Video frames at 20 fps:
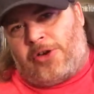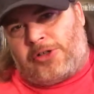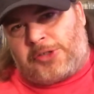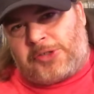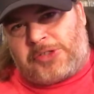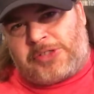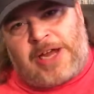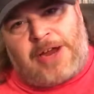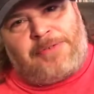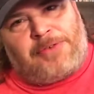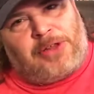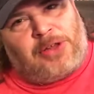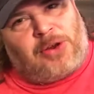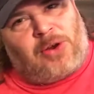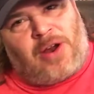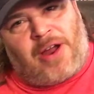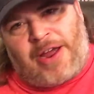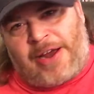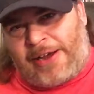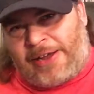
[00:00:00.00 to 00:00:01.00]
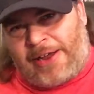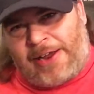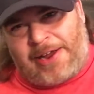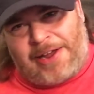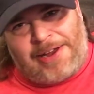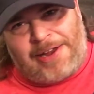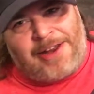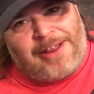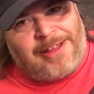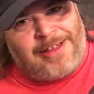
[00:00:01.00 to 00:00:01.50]
some Slave to the Grind
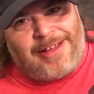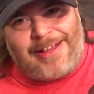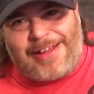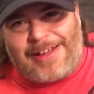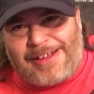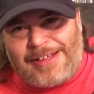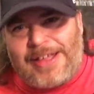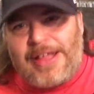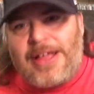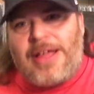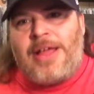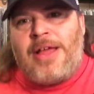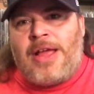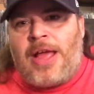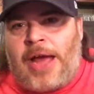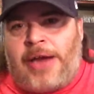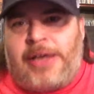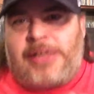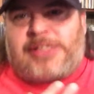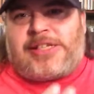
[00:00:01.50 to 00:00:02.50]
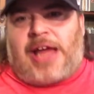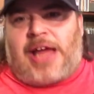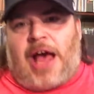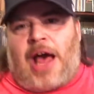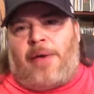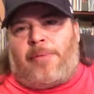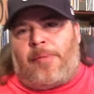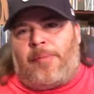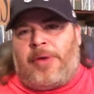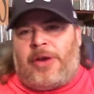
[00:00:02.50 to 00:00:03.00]
again. And this
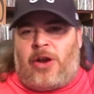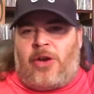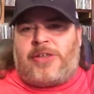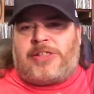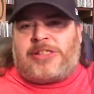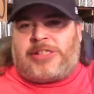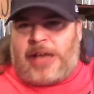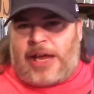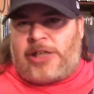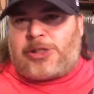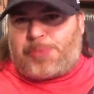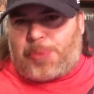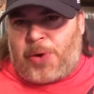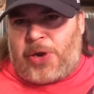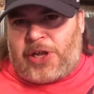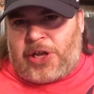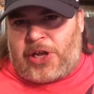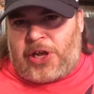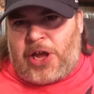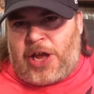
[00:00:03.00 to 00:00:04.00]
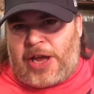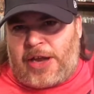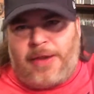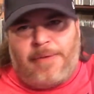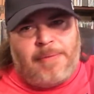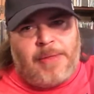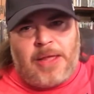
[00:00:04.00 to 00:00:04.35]
album, you know, it sounds pretty good.